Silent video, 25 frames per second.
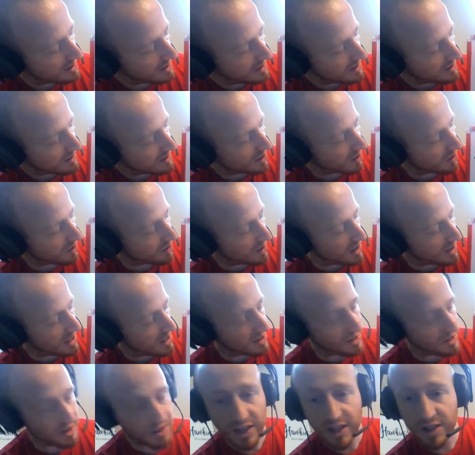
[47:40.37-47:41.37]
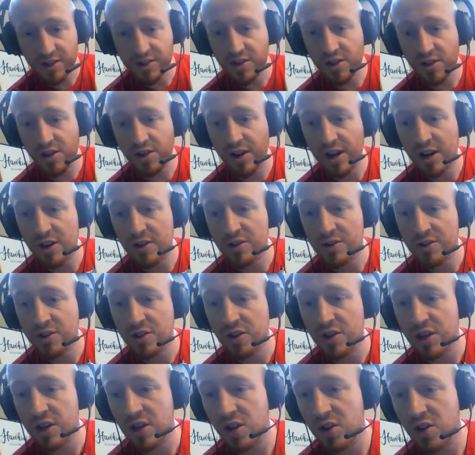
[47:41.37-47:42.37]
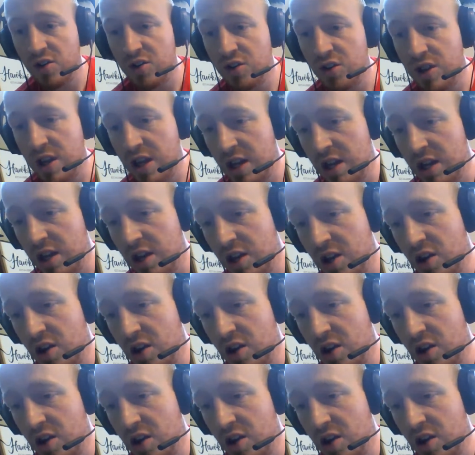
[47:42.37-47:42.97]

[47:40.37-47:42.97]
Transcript: It's greater than. So your arrow is going to go to the